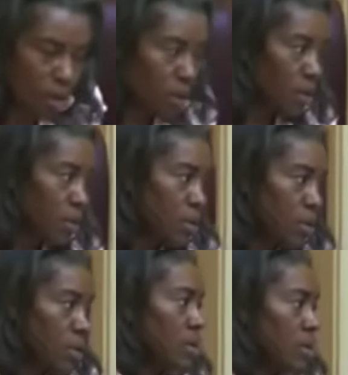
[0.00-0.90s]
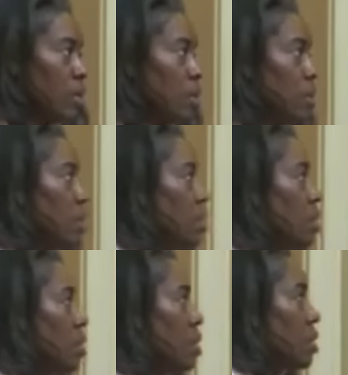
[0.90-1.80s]

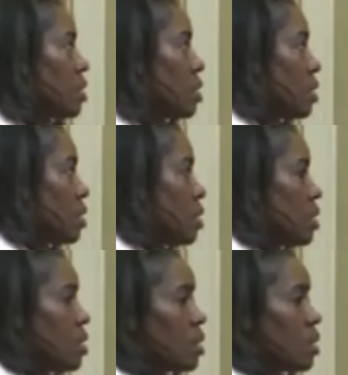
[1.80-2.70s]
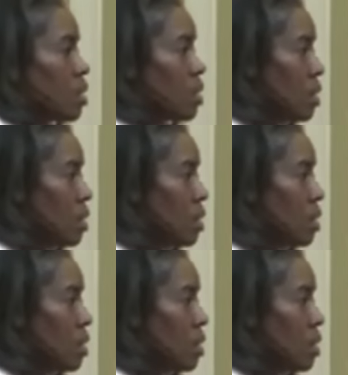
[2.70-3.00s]
Nobody speaks.